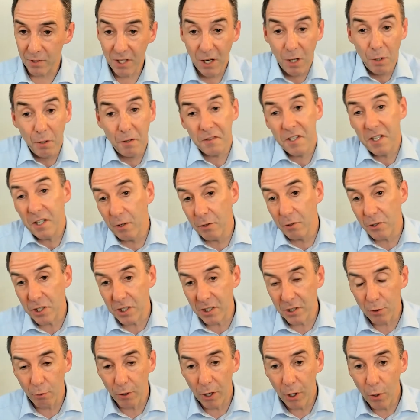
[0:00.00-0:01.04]
Now, if the energy
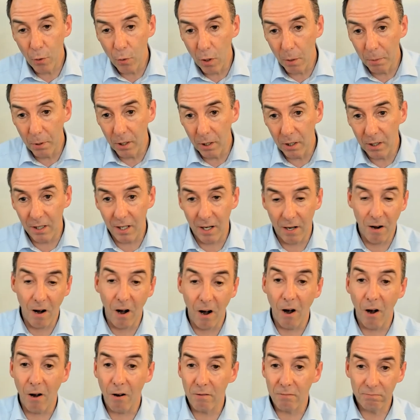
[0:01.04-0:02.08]
is renewable
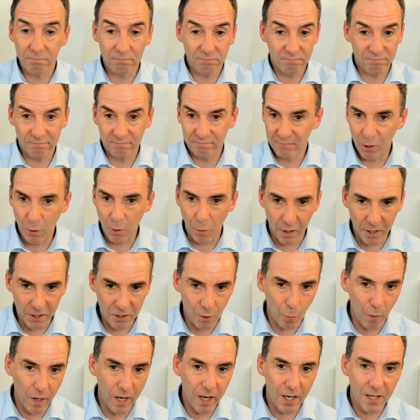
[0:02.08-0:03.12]
or going to
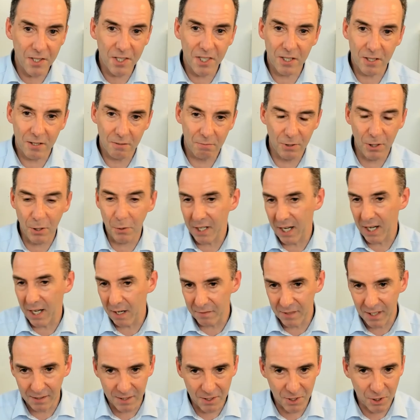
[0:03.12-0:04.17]
waste, you can have
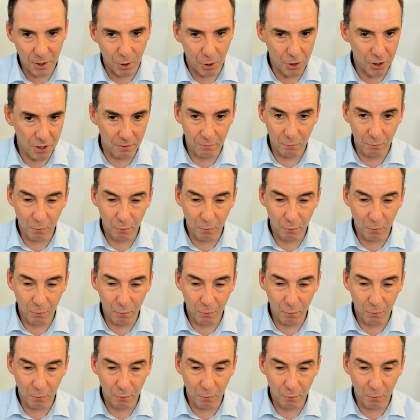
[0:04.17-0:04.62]
that discussion.